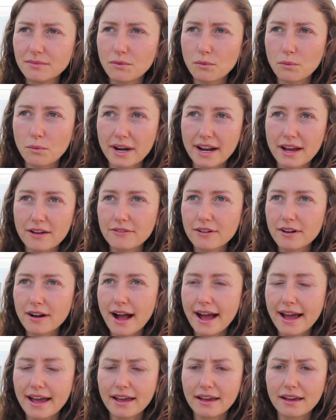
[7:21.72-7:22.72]

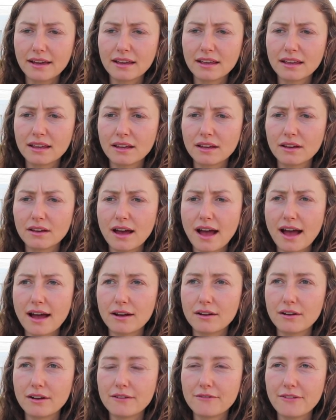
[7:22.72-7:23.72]

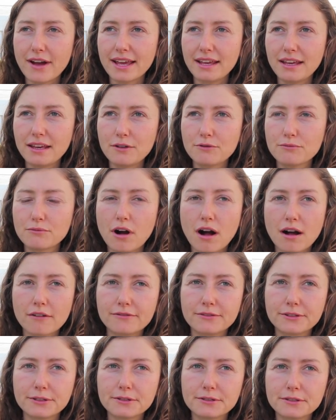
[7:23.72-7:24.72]
if I eat raw
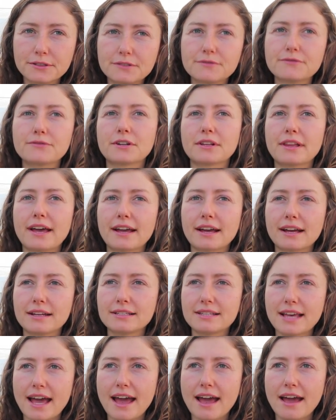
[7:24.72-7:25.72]
foods for like a
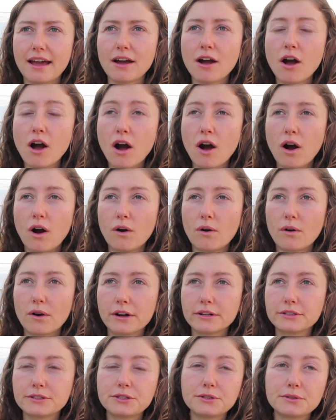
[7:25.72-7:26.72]
day
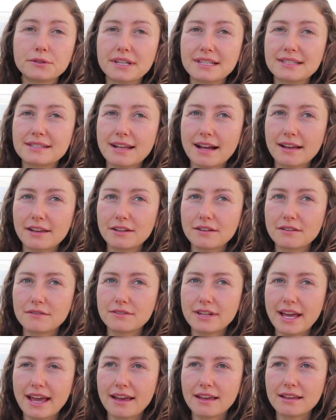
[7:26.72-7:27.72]
or 2 consecutive
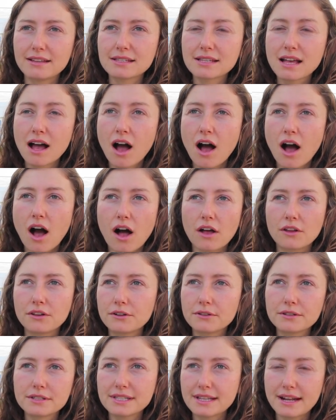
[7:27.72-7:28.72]
days, I'll
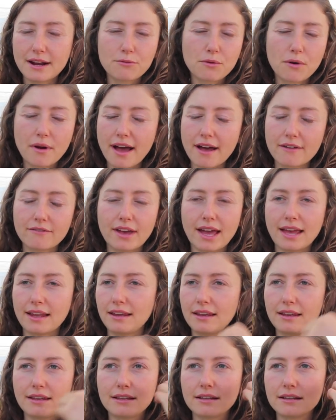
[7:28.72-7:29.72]
notice that I won't have
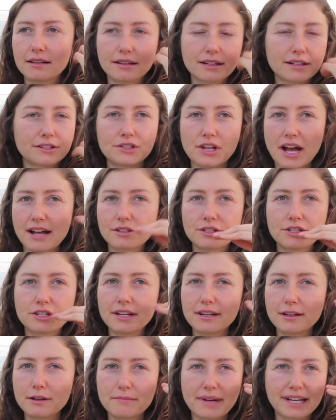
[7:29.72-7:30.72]
any
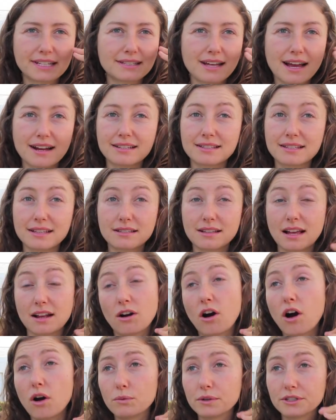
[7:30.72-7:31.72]
congestion in my sinuses at
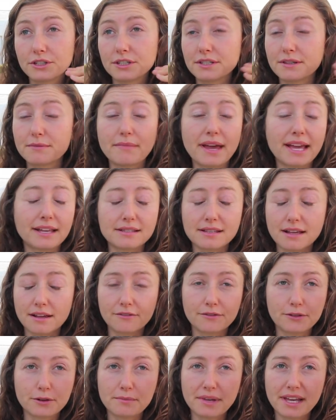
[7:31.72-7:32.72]
all, which is
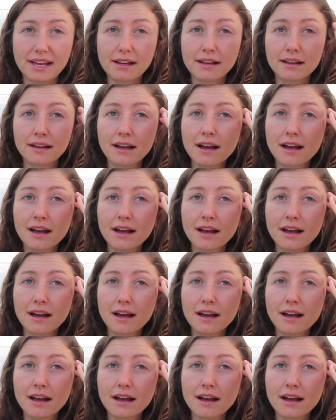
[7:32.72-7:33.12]
amazing for me.